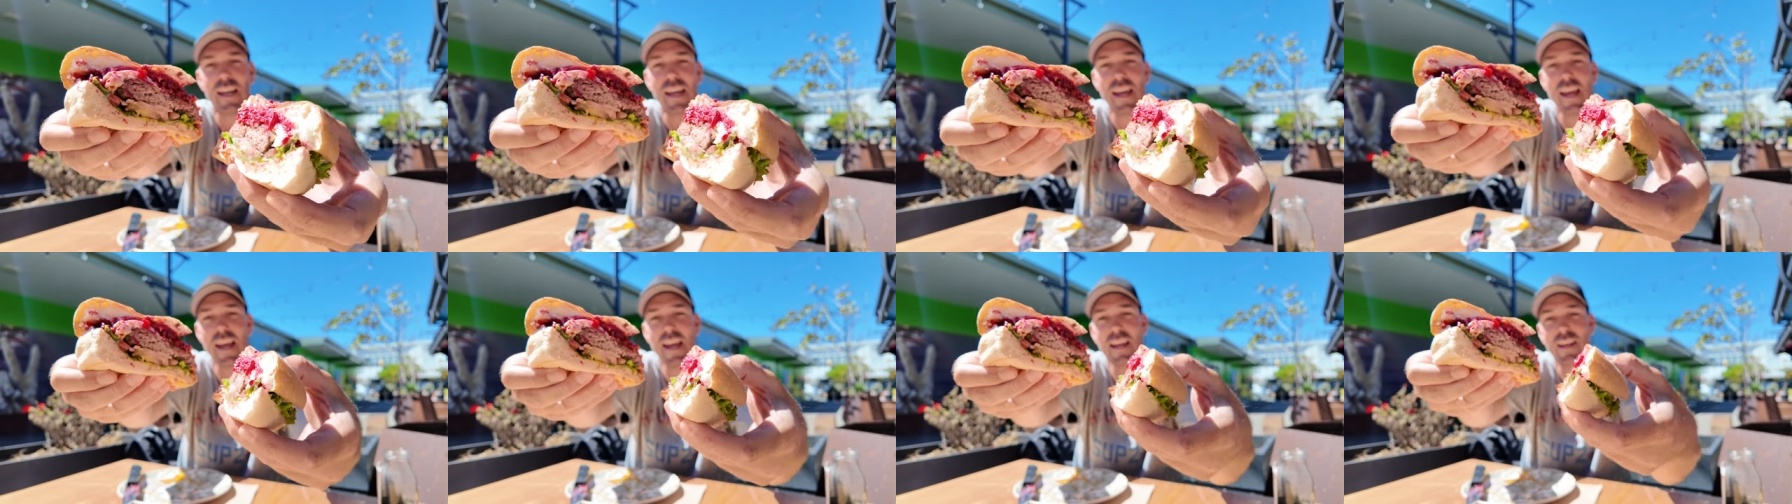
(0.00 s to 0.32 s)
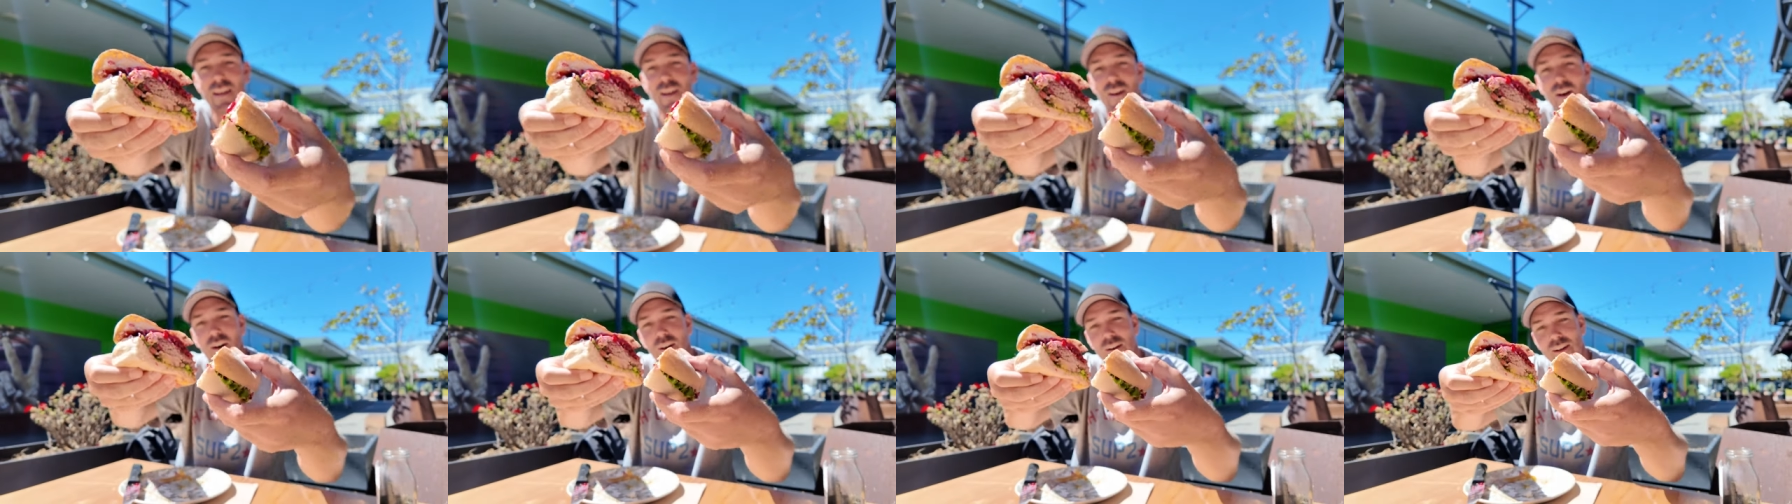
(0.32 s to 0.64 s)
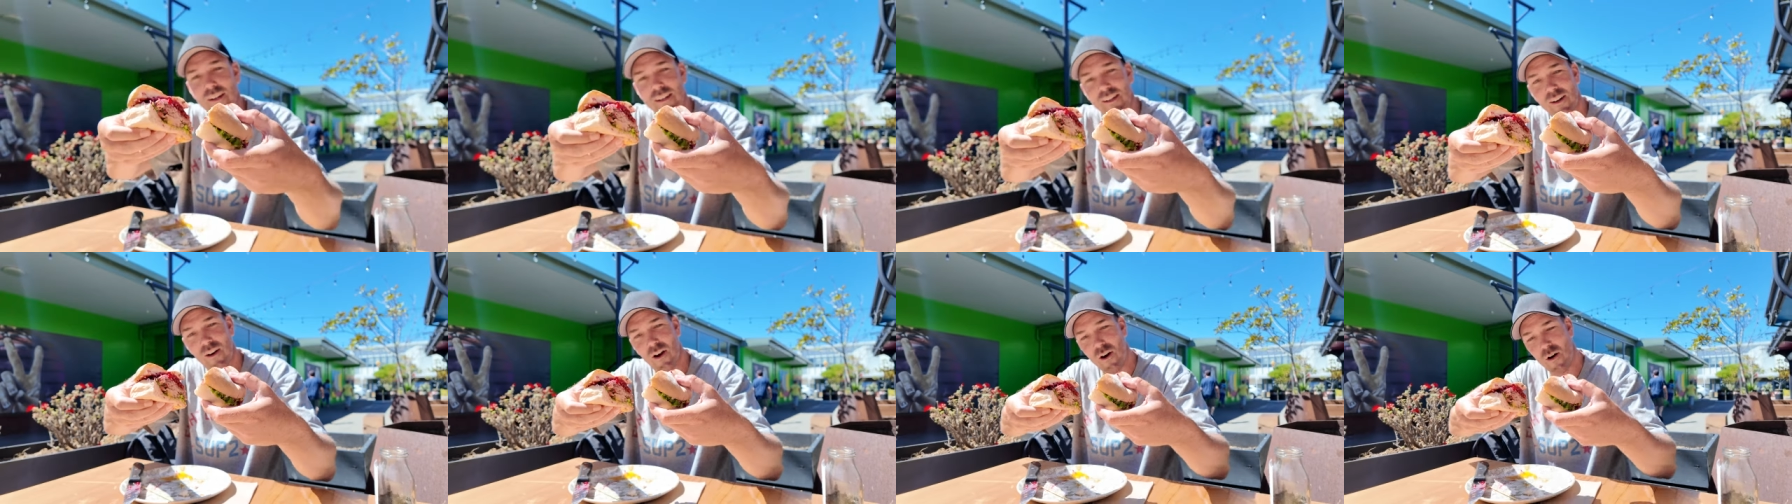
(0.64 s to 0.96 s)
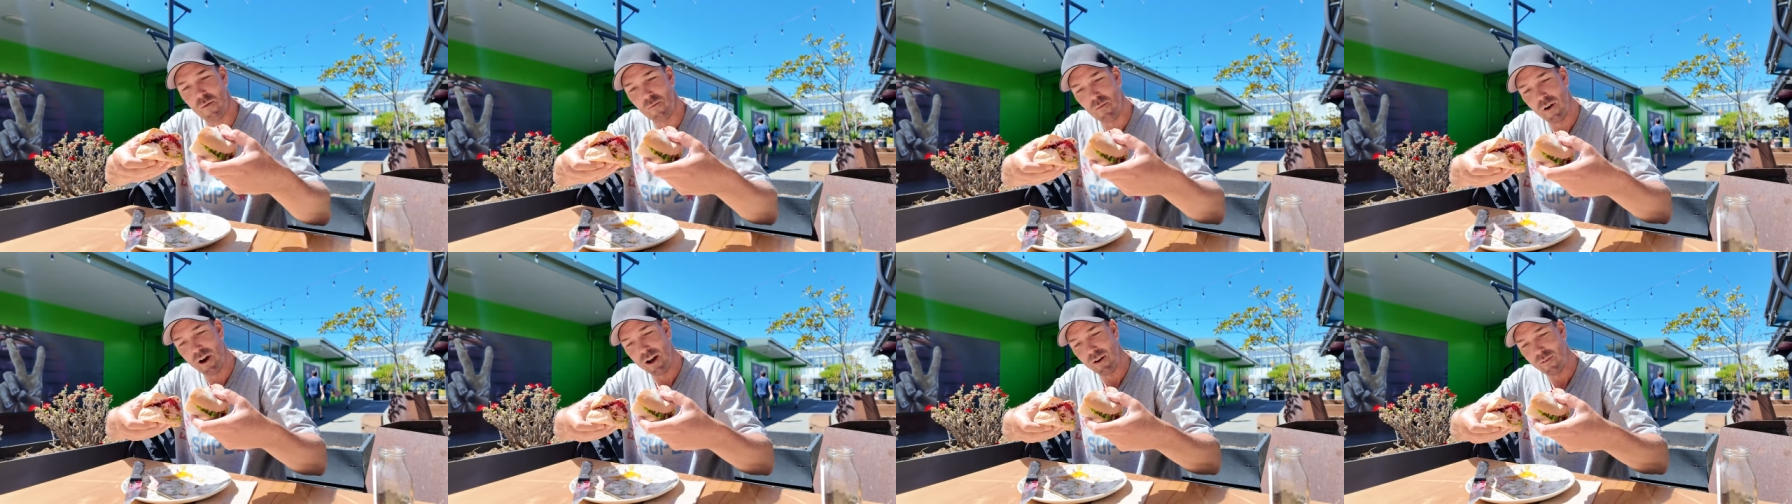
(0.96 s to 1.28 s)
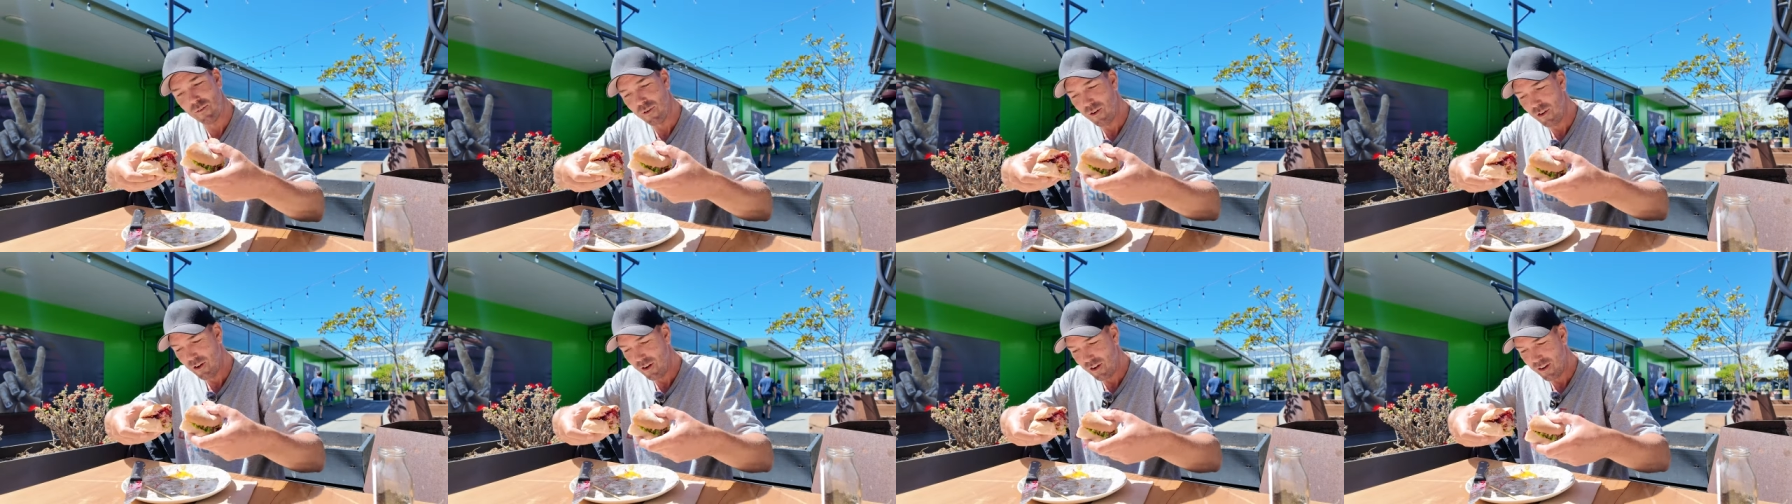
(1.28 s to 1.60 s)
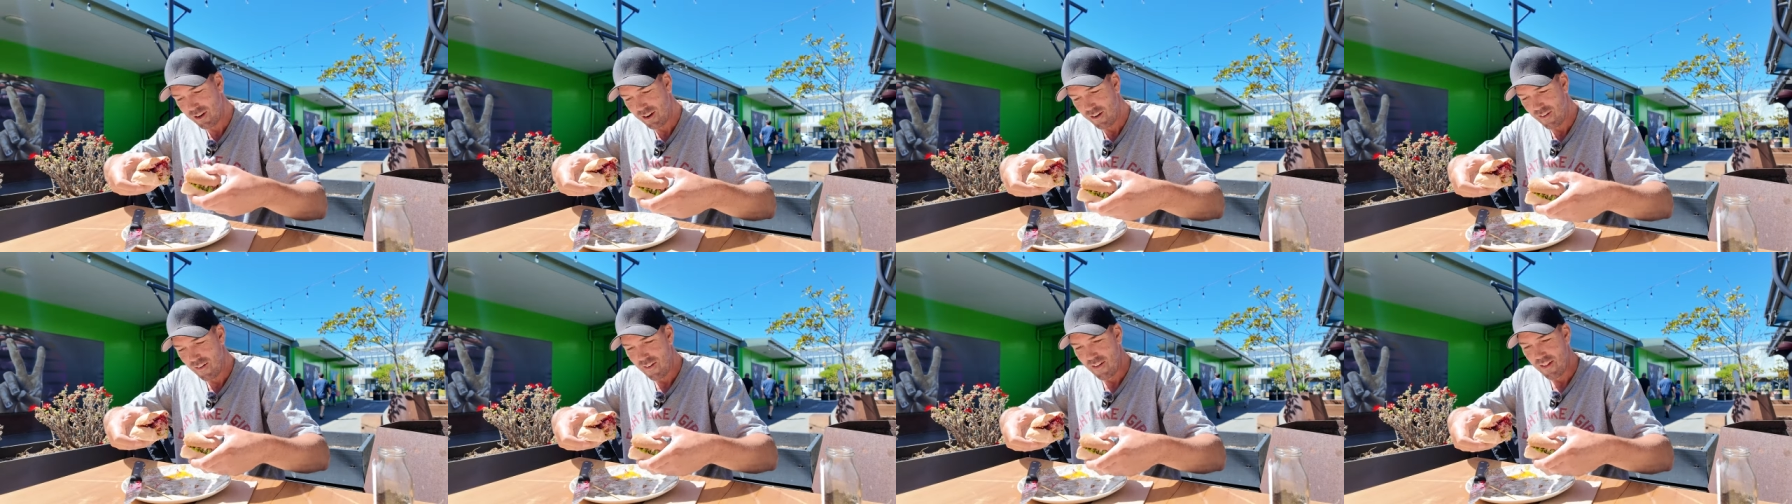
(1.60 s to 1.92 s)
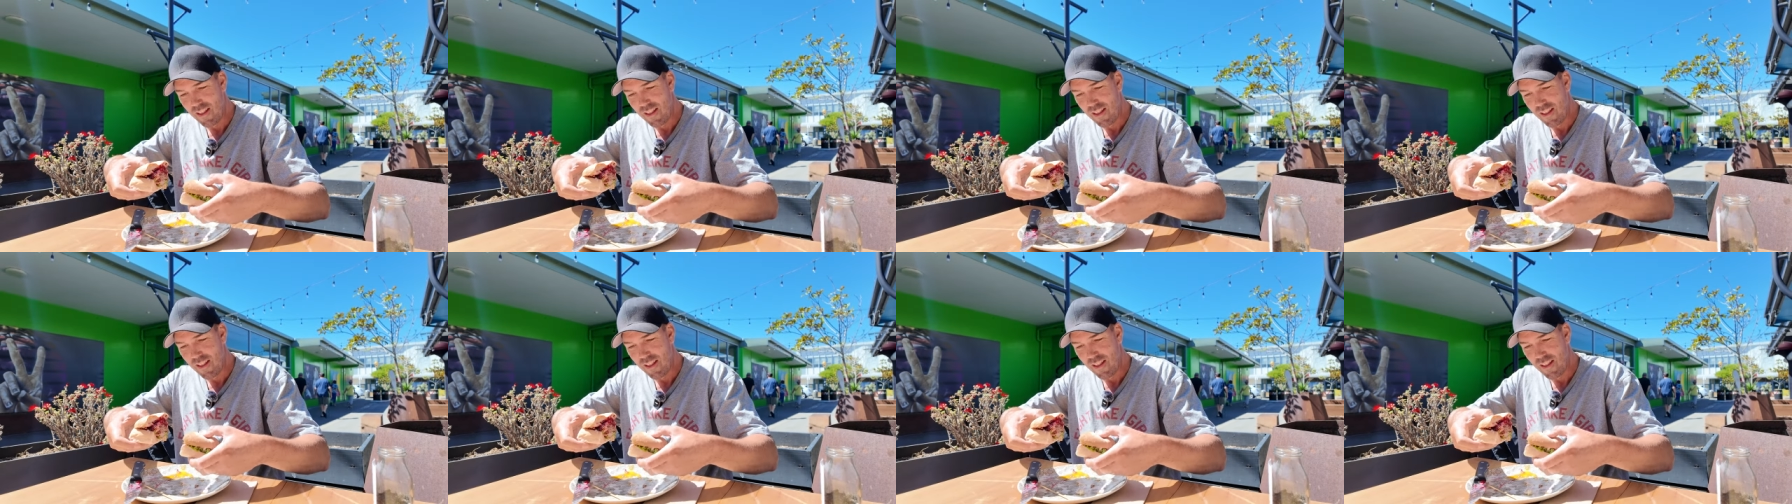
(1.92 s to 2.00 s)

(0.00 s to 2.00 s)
egg yolk. Oh my word,